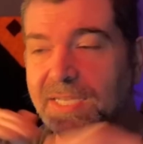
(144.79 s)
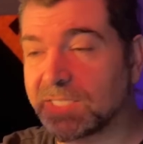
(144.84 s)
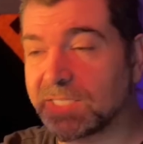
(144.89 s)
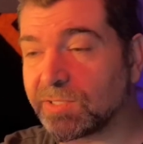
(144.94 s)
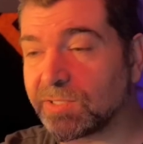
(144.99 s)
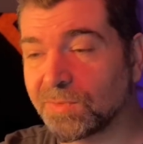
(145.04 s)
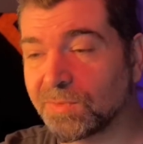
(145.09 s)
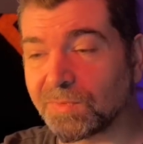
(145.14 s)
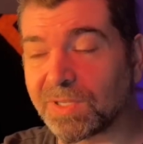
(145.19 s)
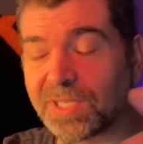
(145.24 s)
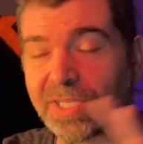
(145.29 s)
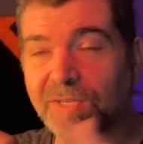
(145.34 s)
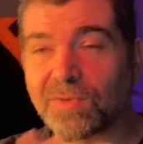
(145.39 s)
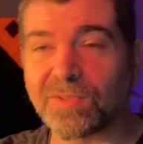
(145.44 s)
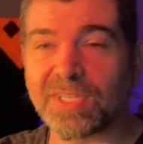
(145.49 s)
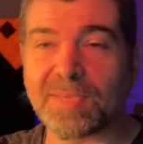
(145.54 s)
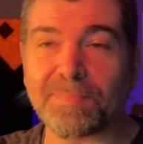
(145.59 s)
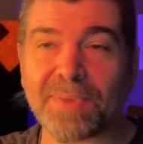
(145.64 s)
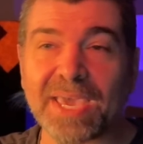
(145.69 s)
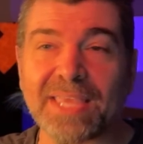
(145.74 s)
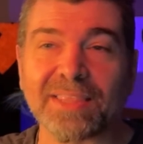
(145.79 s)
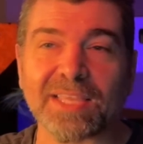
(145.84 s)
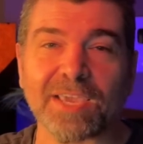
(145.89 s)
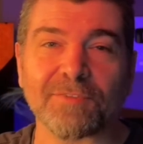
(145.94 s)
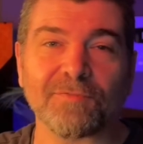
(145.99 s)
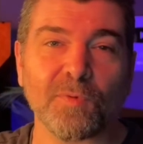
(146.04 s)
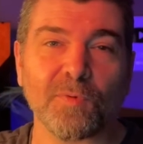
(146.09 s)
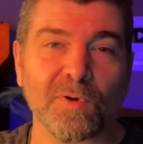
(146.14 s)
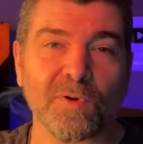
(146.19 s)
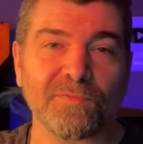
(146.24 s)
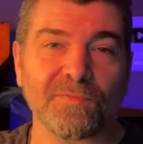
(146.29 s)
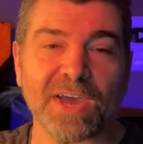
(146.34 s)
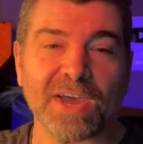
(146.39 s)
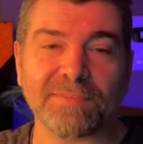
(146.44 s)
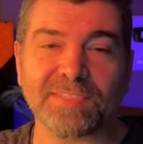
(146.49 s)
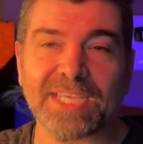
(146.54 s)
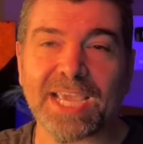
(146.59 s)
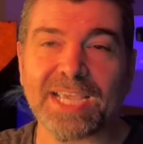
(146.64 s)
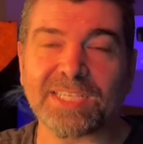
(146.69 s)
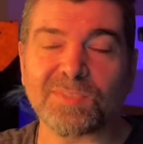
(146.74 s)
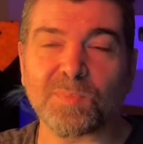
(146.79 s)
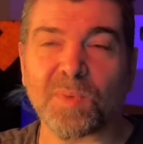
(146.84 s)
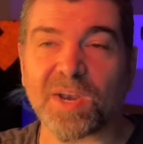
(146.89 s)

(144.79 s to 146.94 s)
And it's really only been like 4 or 5 days,